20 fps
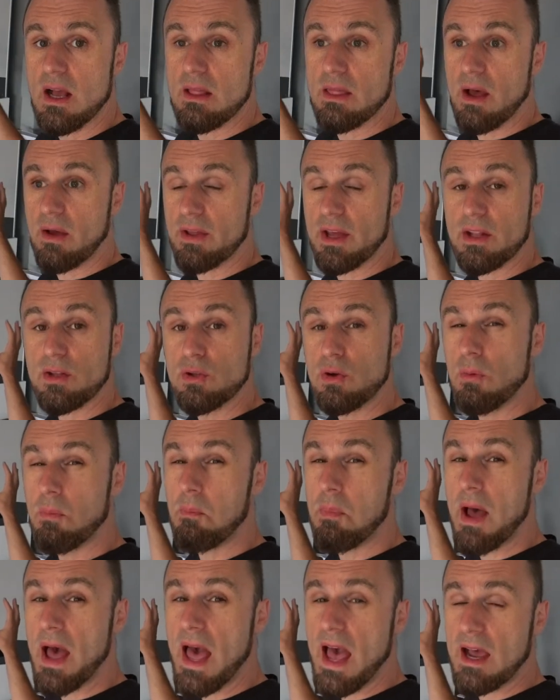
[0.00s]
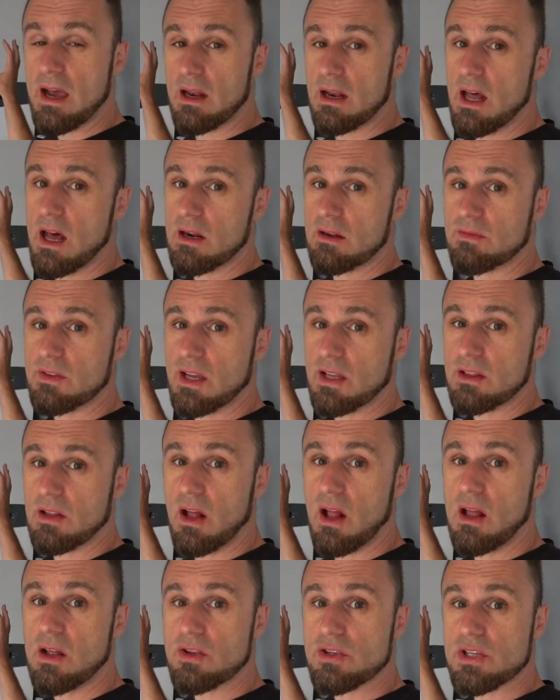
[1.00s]
Now they do pack a lot of
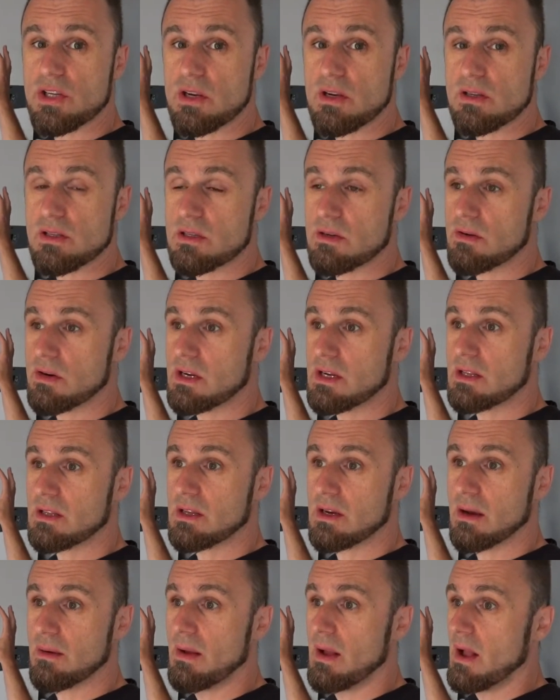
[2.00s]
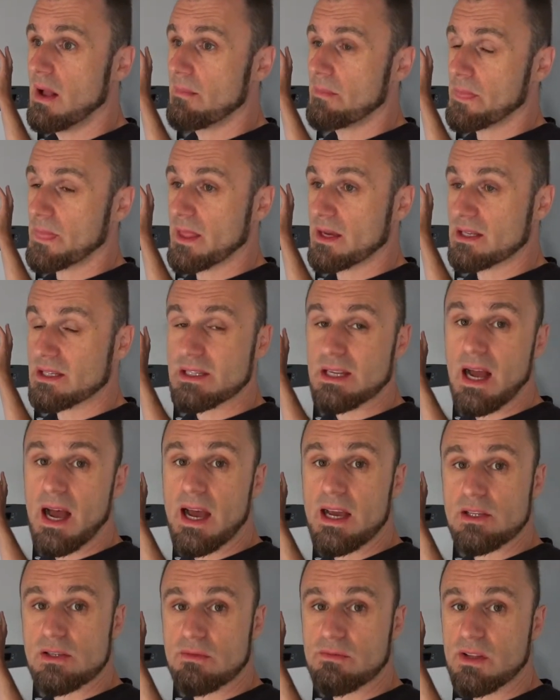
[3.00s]
technology considering the
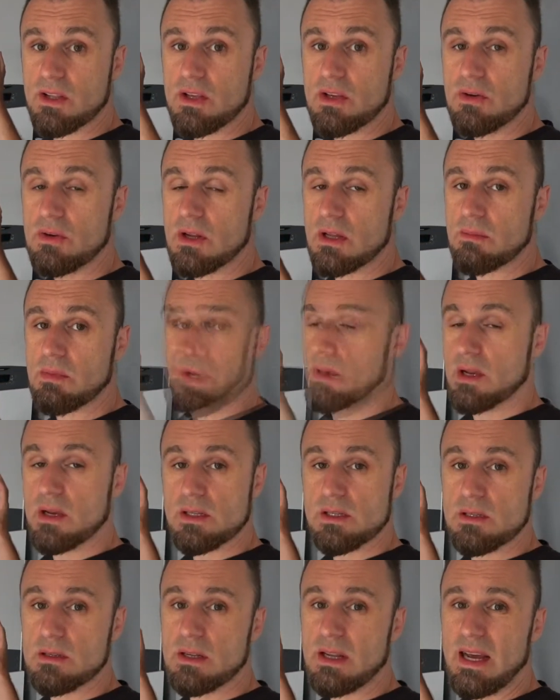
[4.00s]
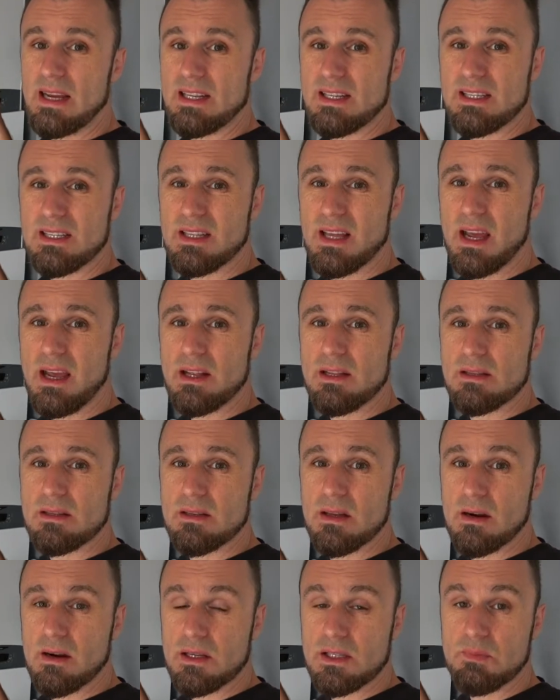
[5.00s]
size of the unit, because in the United States
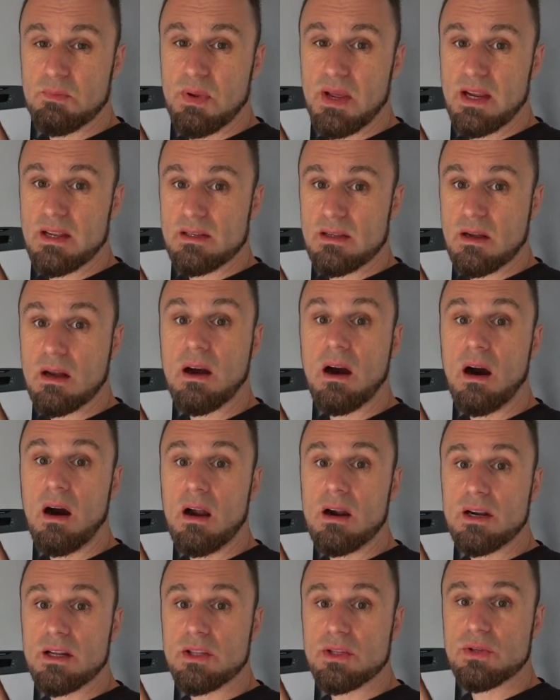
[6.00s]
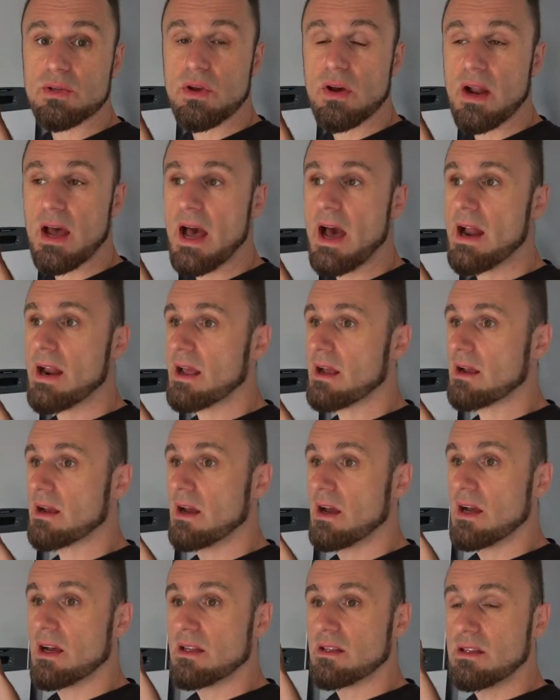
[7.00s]
they're as big as a car into your attic.
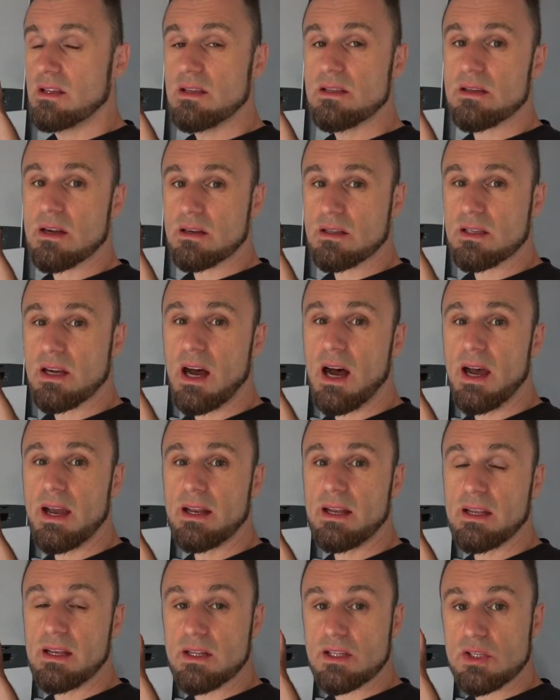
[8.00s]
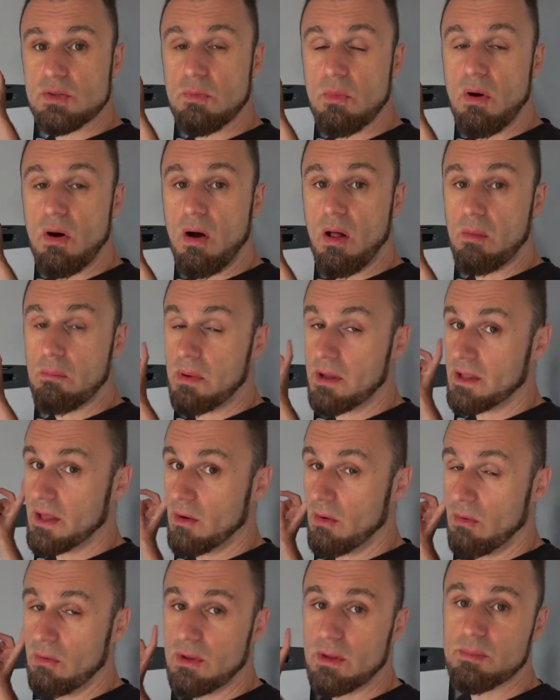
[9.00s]
These are tiny and small, but they
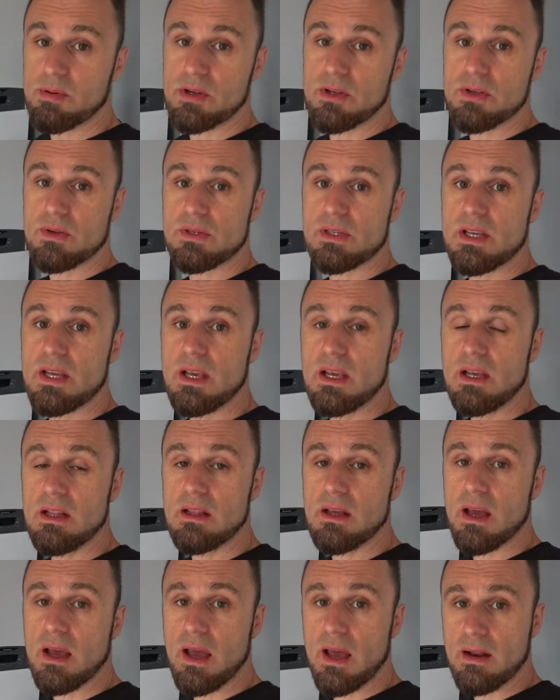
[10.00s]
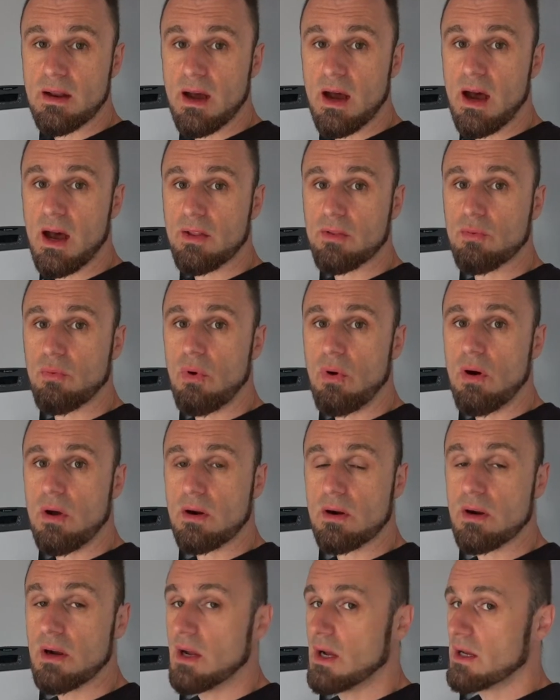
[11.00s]
only produce heat and hot
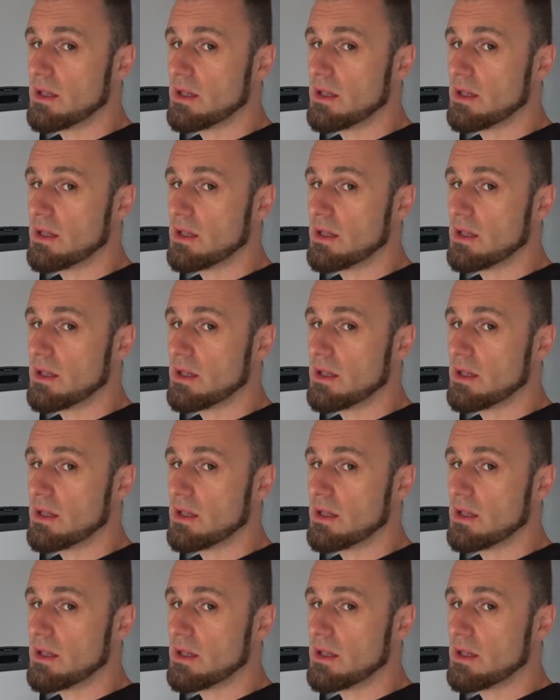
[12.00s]
water.